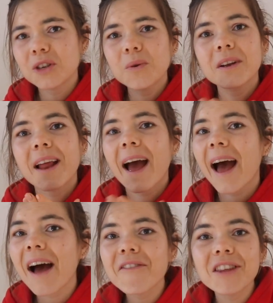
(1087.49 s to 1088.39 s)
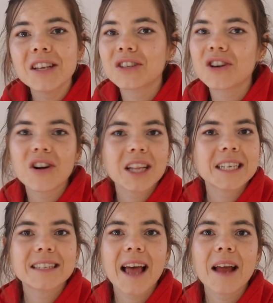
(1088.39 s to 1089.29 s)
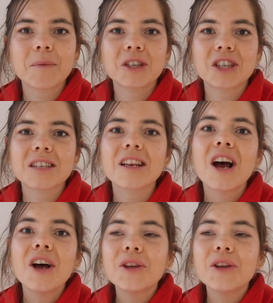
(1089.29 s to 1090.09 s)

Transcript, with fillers: You can have these chocolate sandwiches.